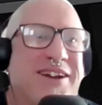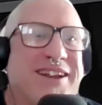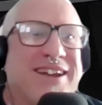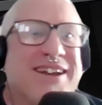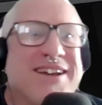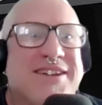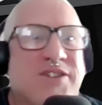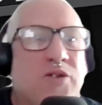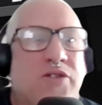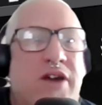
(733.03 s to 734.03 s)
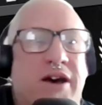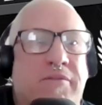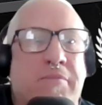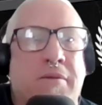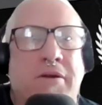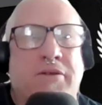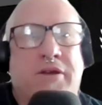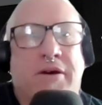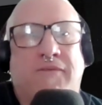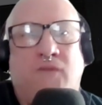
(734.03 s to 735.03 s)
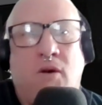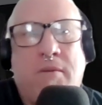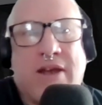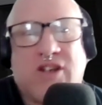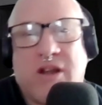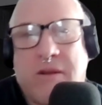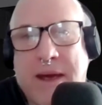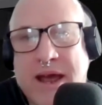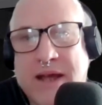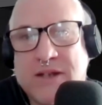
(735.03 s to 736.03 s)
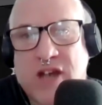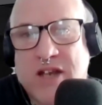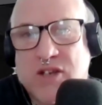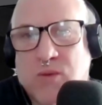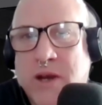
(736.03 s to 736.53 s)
funny. So the formation of the band changed.